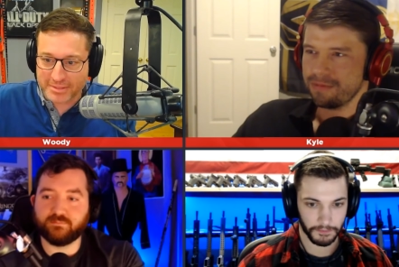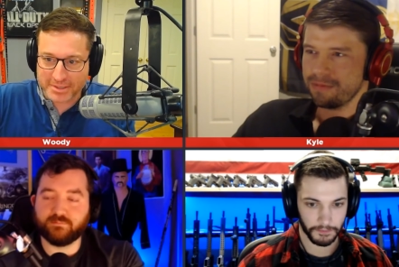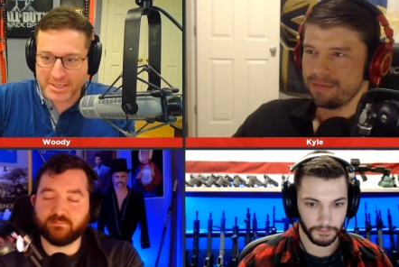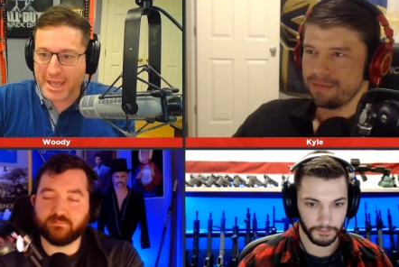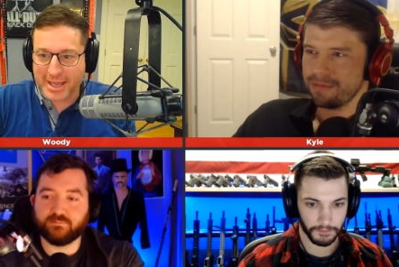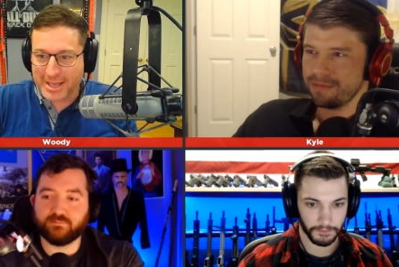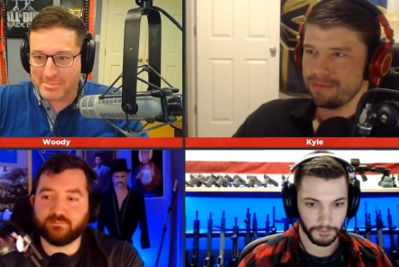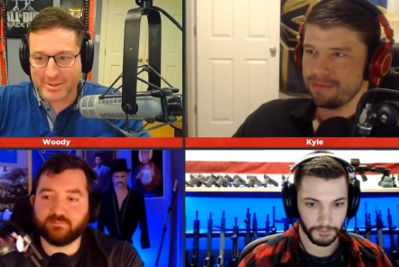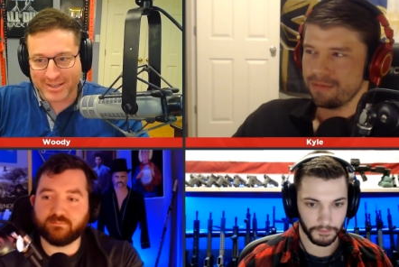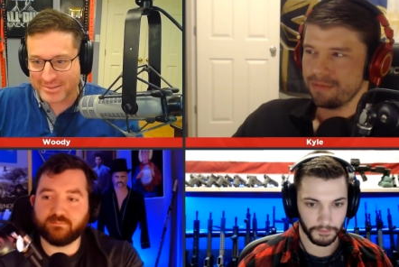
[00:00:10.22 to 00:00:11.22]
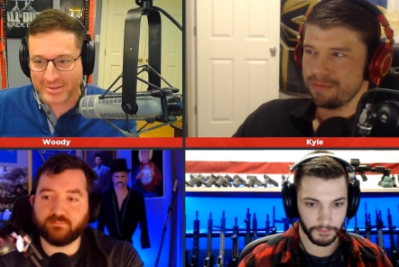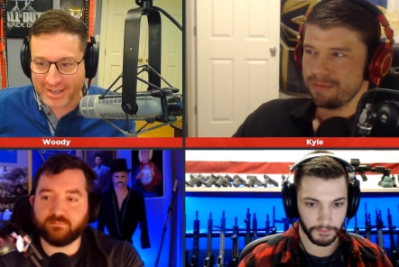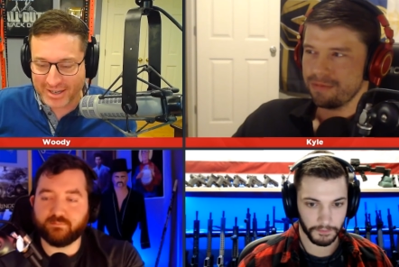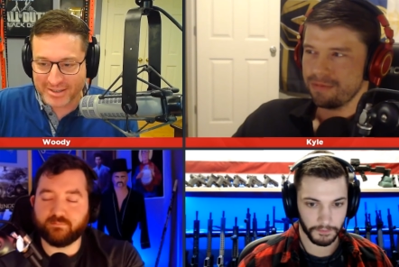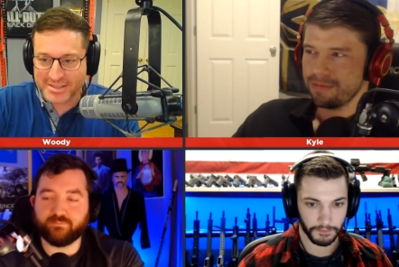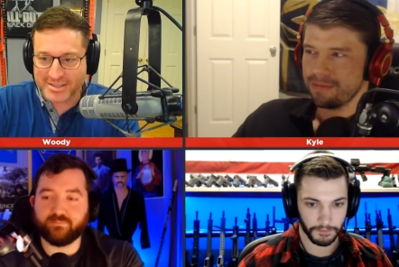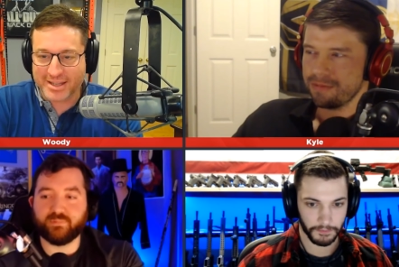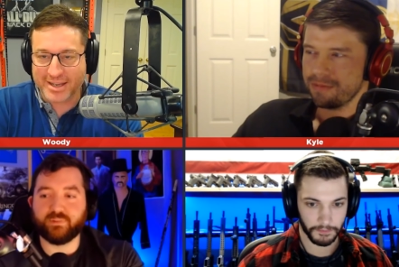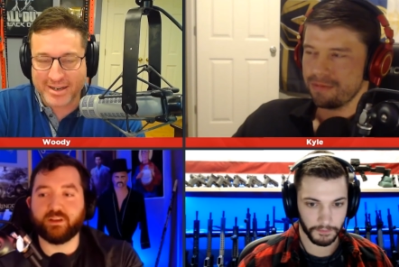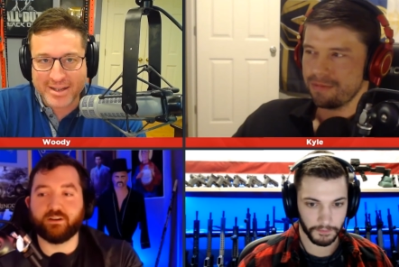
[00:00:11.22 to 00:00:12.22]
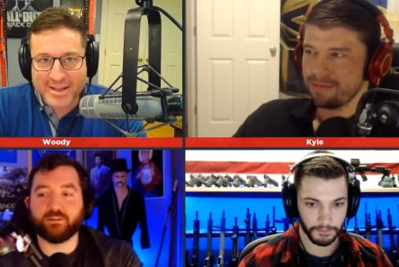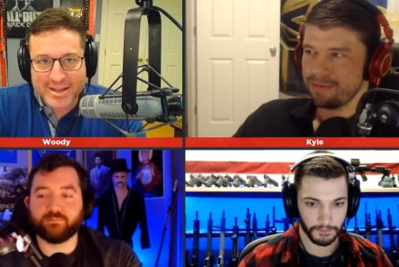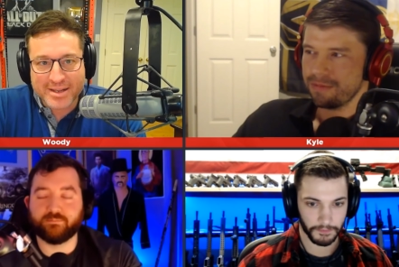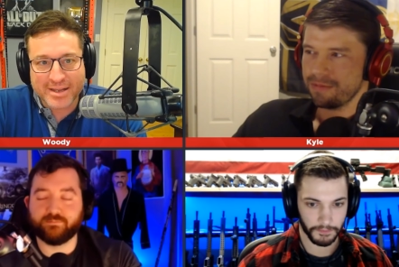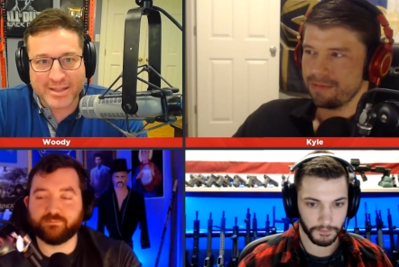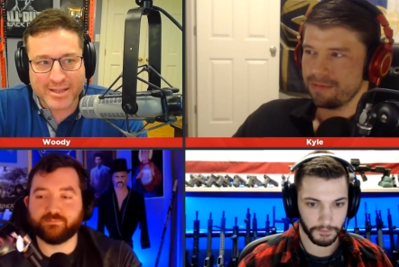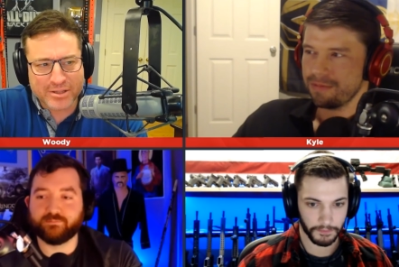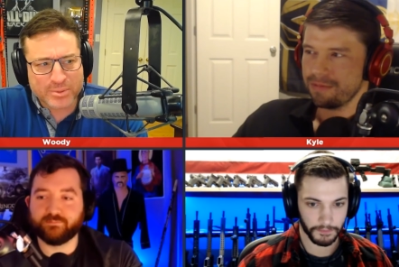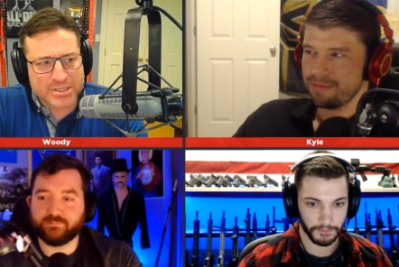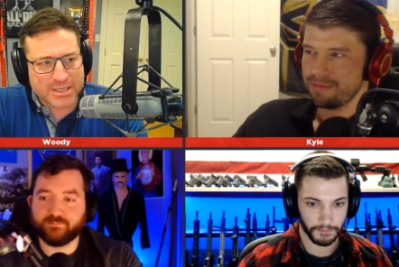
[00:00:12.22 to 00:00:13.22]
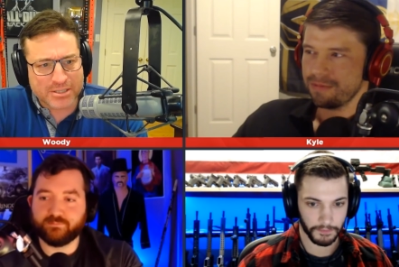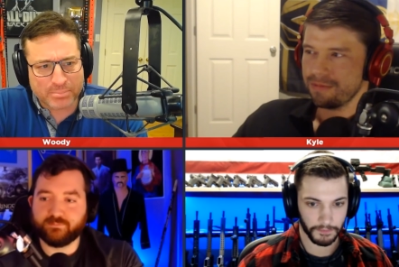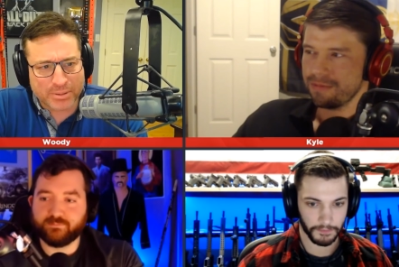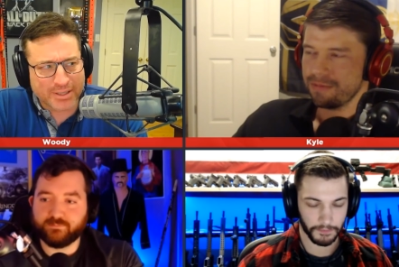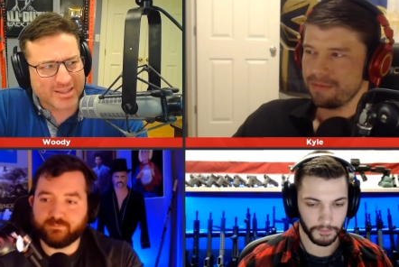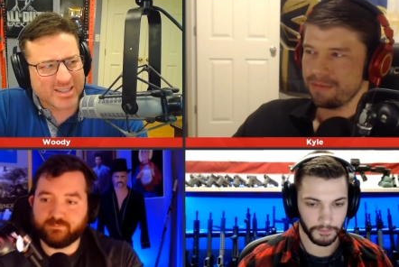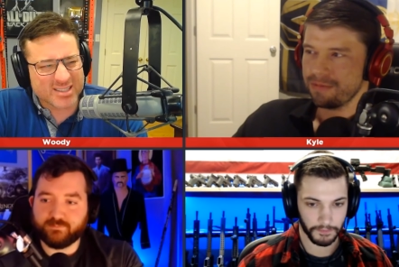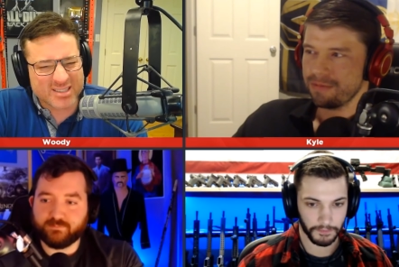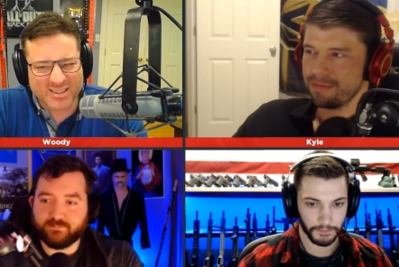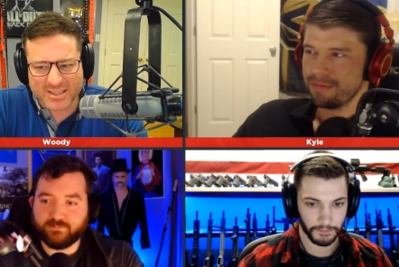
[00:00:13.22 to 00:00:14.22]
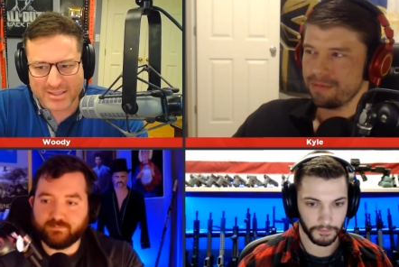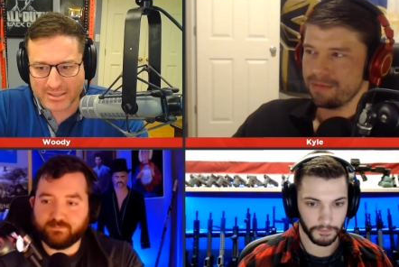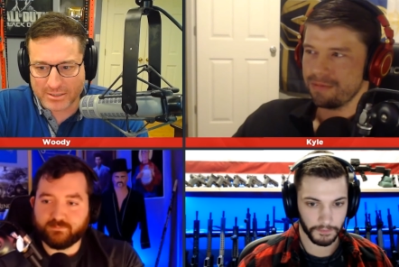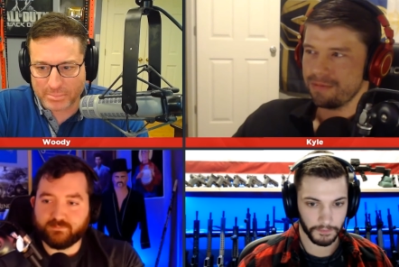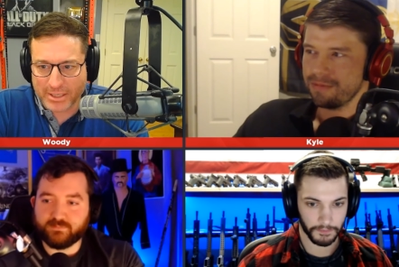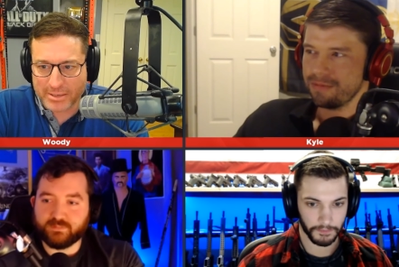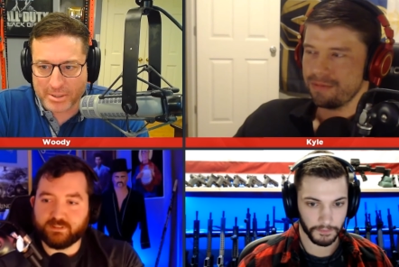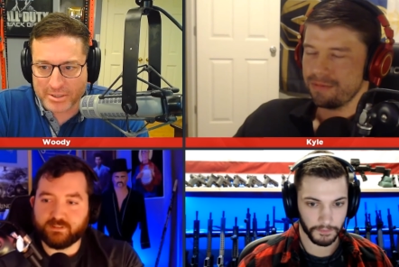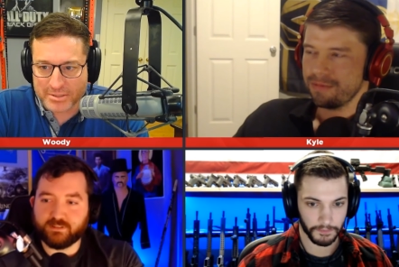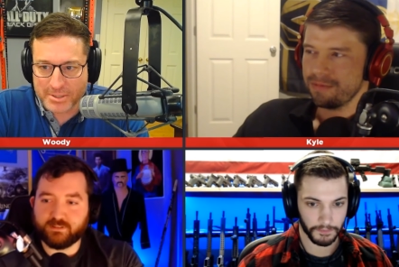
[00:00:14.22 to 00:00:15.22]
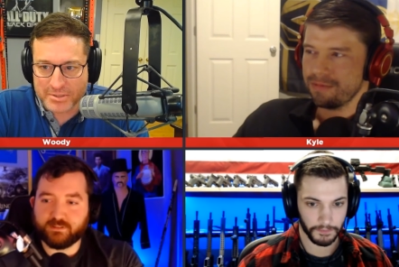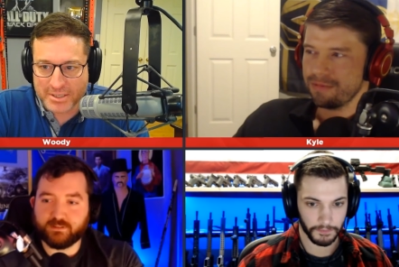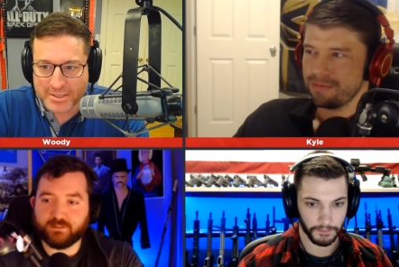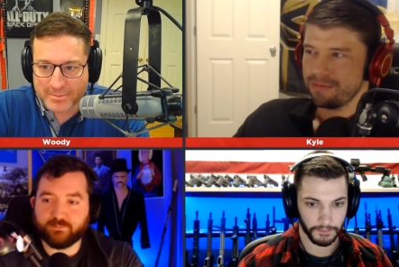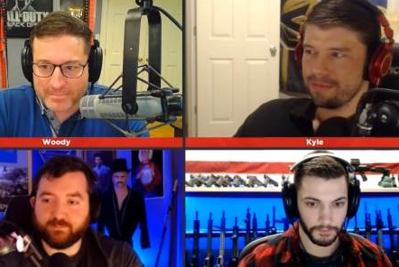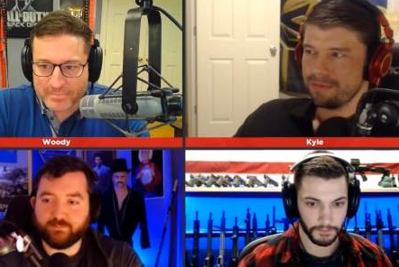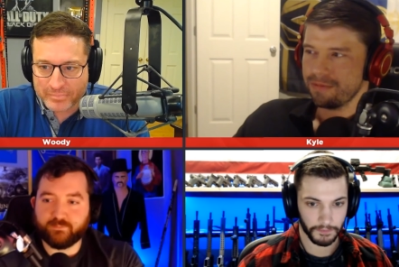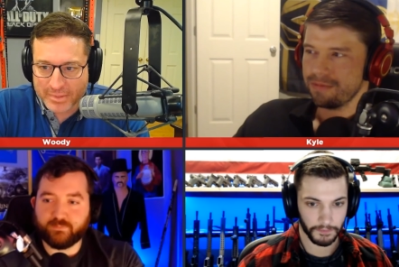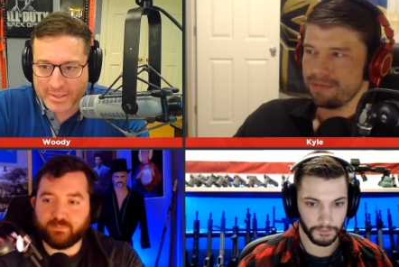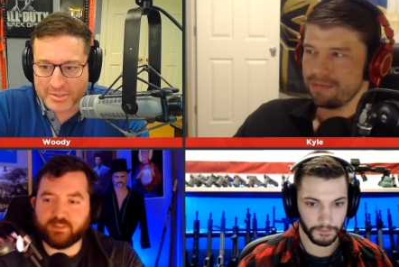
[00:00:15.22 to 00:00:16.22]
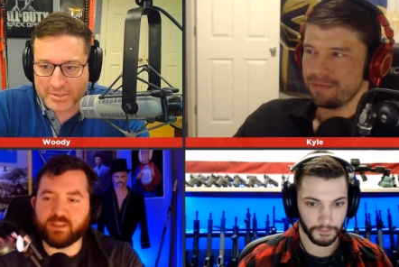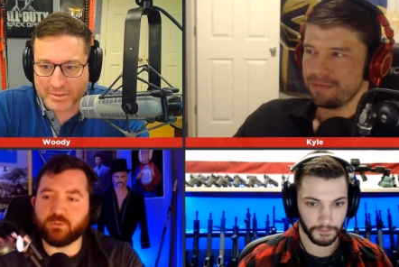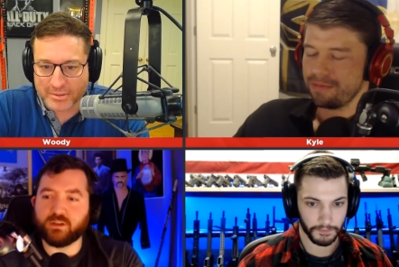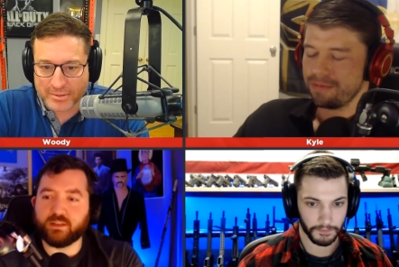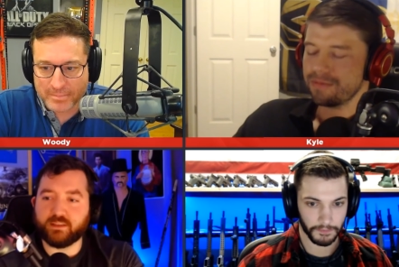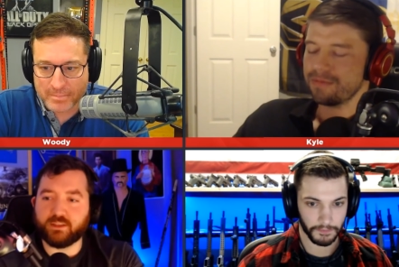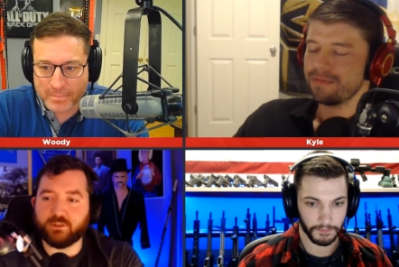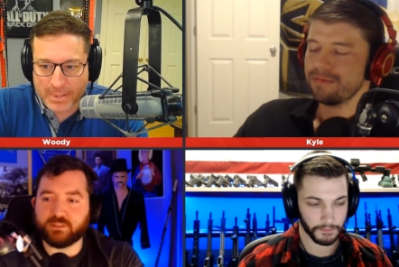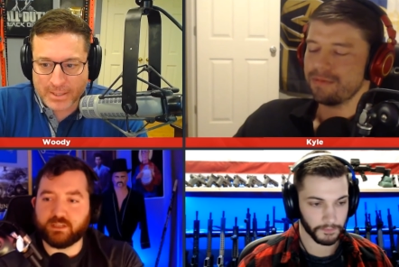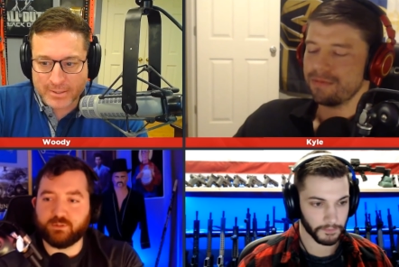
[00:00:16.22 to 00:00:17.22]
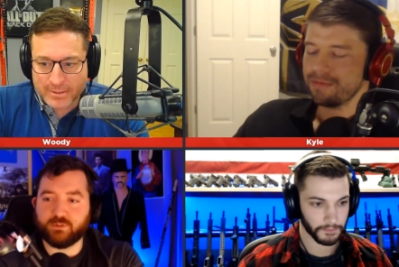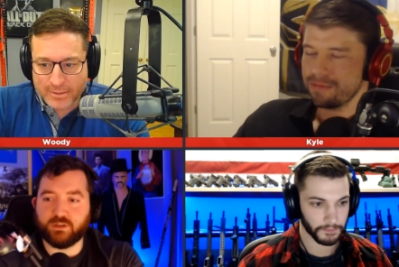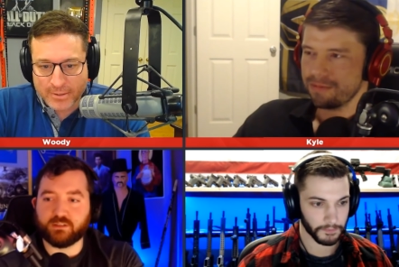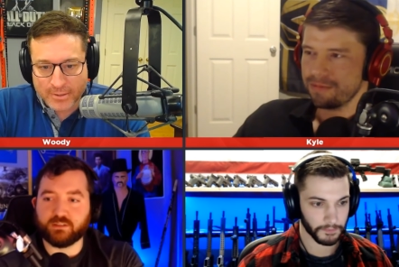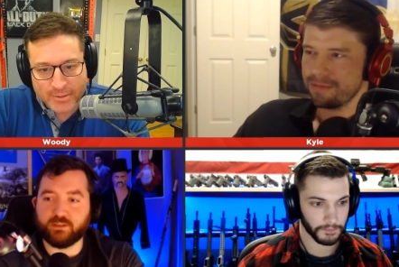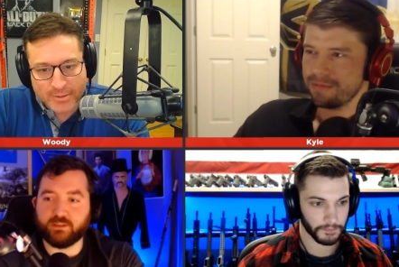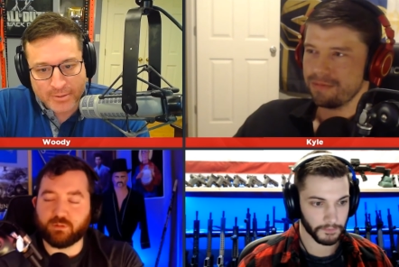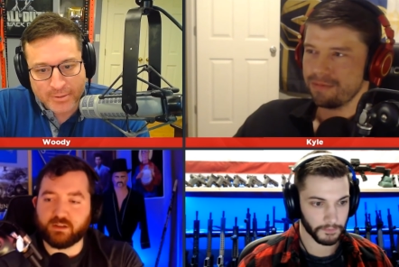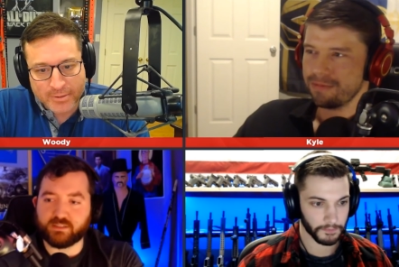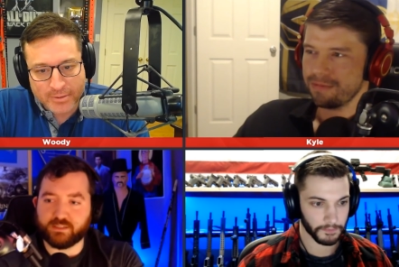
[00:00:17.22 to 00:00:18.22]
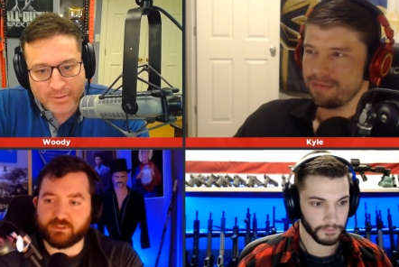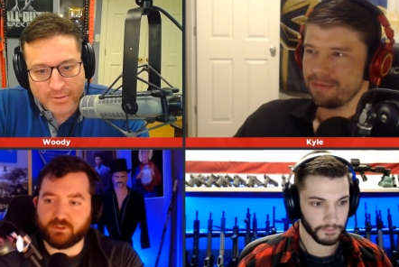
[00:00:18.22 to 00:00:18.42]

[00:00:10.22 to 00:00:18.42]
Speaker 1: the game. Like, so I, I undid that. And the other was set to play, I think it still is, set to play in Paul's music.
Speaker 2: And the other so. one, I think you set up to uh, delete your browsing history.